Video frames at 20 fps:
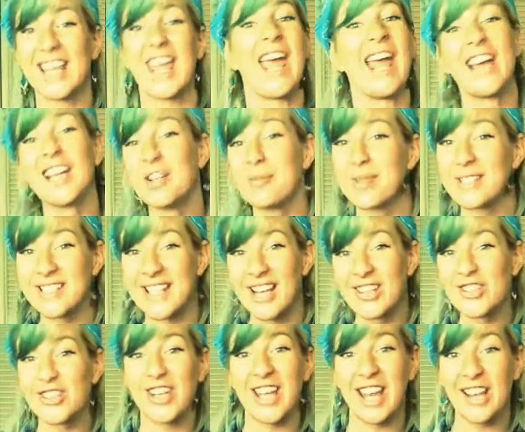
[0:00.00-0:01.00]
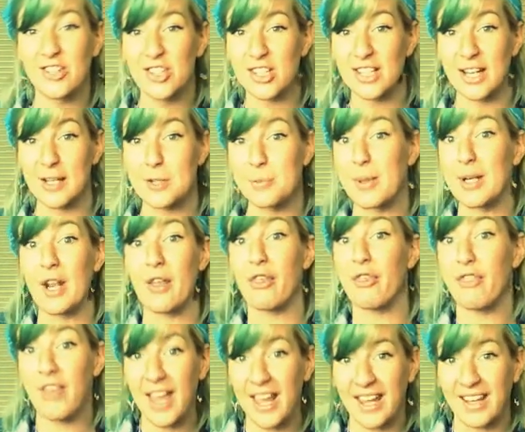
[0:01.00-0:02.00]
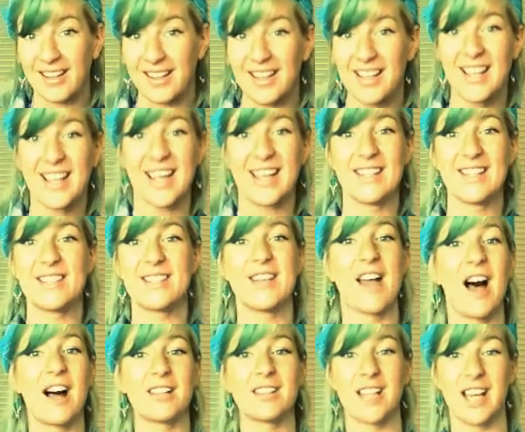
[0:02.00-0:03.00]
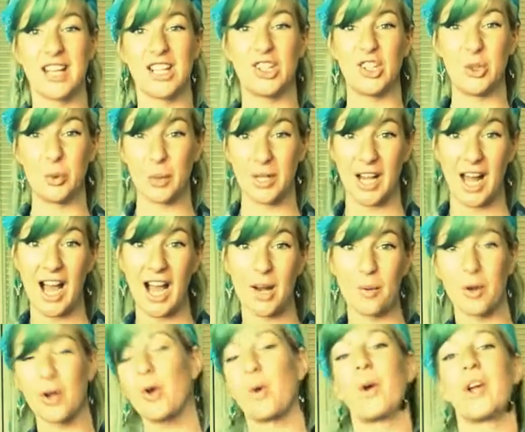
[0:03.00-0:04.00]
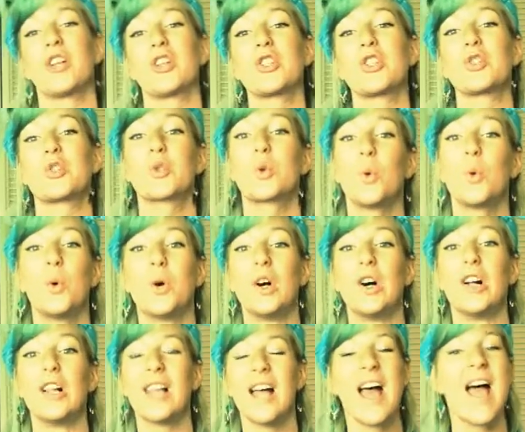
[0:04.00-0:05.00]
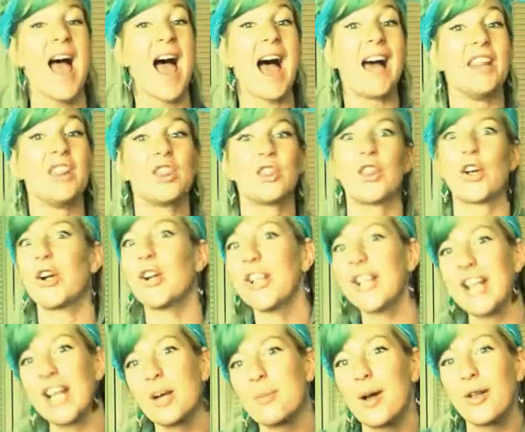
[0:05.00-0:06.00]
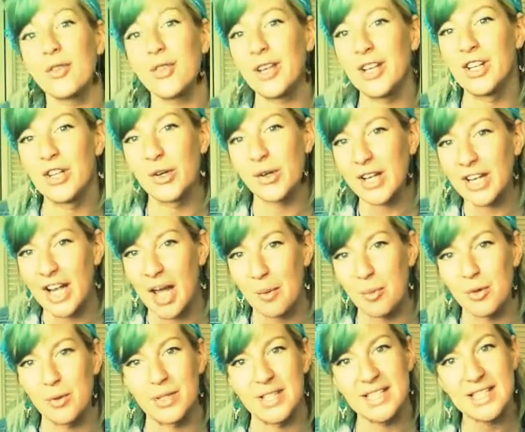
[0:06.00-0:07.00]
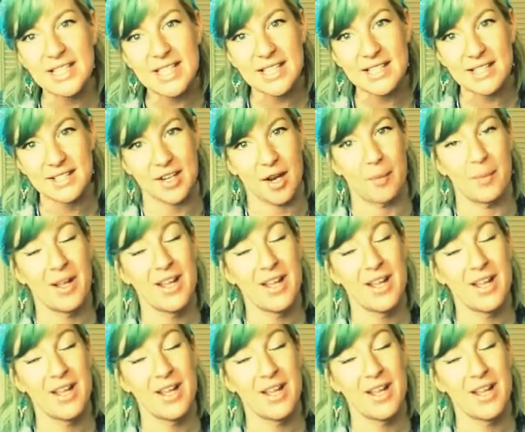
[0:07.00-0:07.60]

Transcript: cannabis education has been a thing. It's not like you and I were going to school and learning about the endocannabinoid system.